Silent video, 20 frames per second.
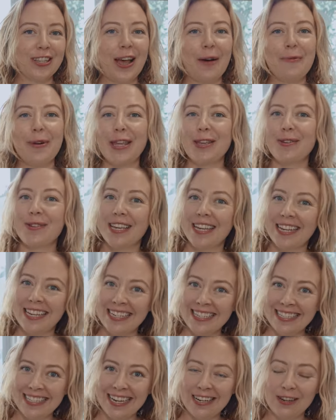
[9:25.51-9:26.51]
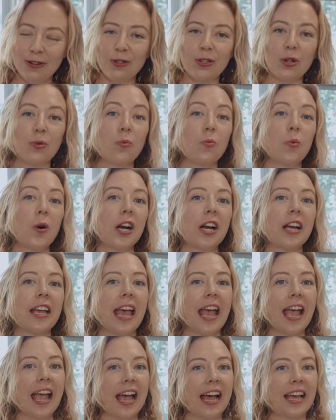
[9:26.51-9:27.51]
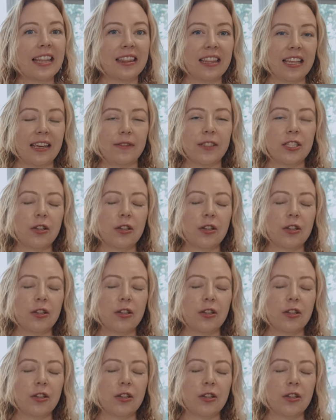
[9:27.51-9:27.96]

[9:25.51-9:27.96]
That way you can continue to work and live.